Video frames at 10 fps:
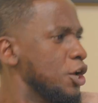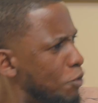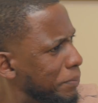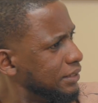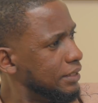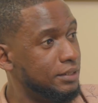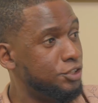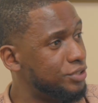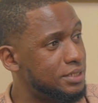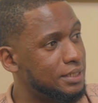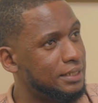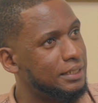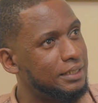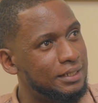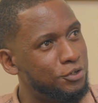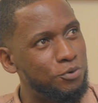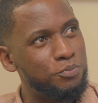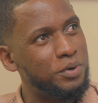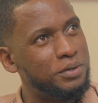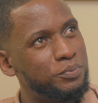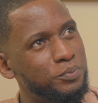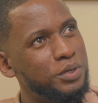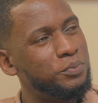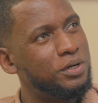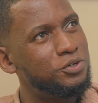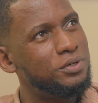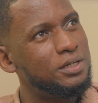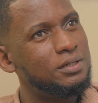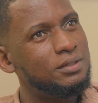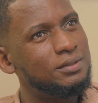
No, but interestingly, when we're doing,